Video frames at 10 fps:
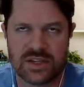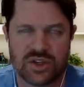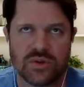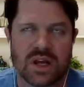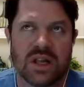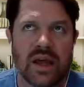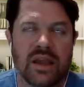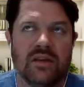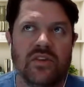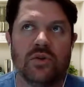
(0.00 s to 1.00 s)
so the
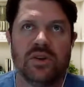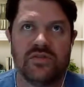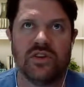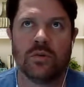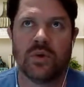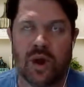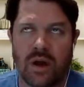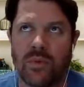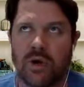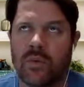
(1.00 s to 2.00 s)
client view is viewable
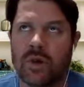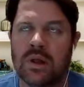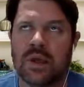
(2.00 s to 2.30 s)
on mobile.